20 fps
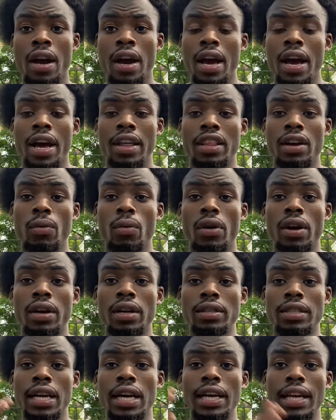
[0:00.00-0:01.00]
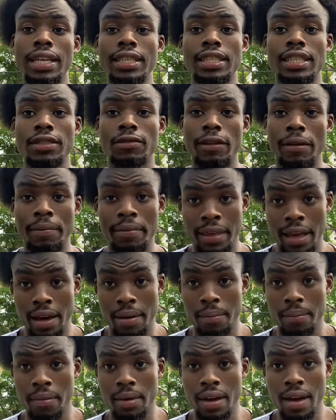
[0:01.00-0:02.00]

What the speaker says: and then we're gonna take lessons from them,